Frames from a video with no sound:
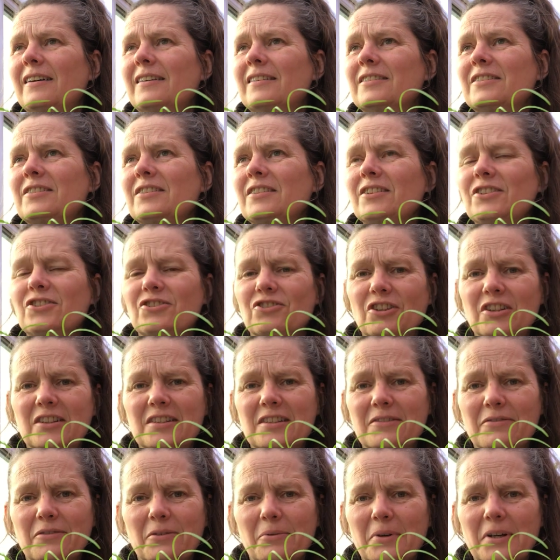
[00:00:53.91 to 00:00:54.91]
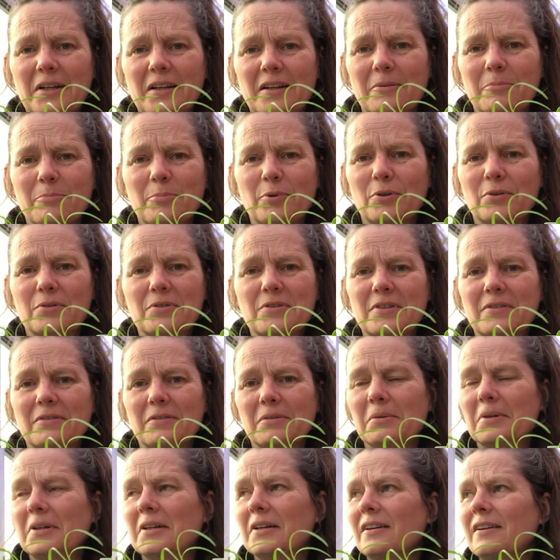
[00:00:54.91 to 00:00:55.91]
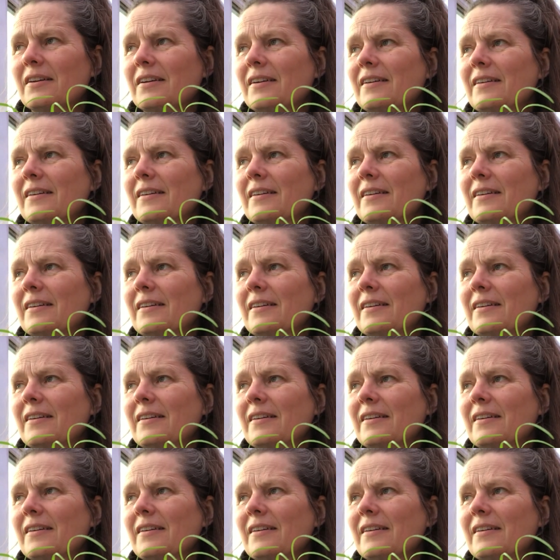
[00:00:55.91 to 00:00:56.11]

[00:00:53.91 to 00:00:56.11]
Seed trays everywhere, pots everywhere.